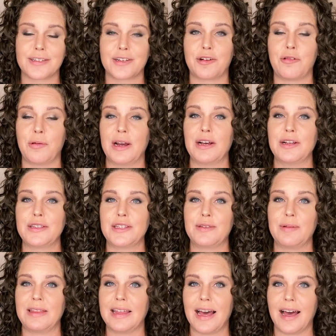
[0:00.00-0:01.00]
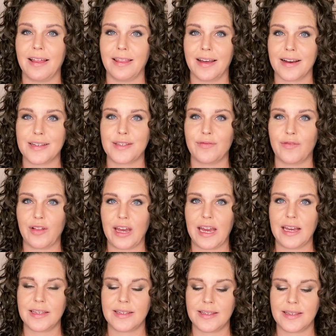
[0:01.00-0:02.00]
quilts with that luxe
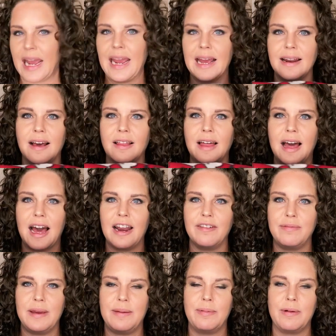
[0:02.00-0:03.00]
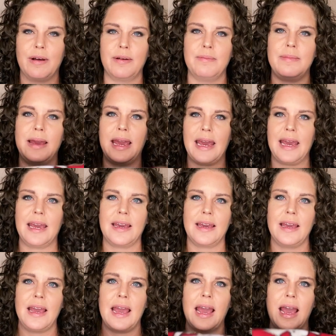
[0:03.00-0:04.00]
fleece, and a lot of people make
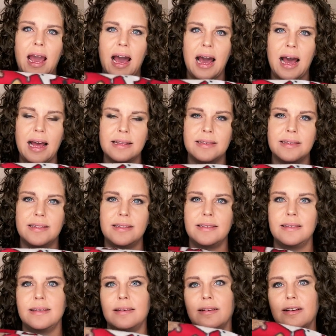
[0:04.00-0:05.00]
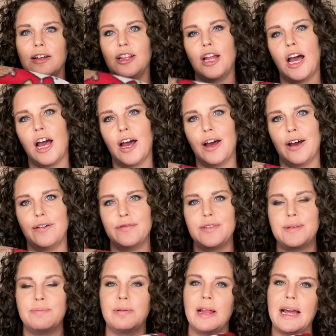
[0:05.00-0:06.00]
hats,
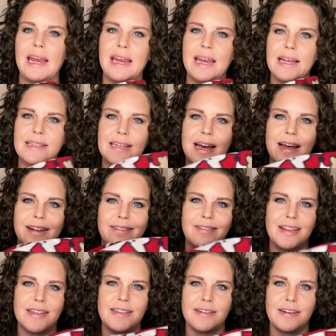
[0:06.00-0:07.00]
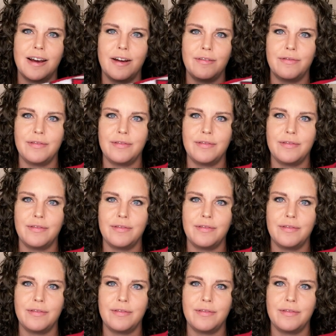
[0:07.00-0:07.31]
gloves, blankets out of this stuff.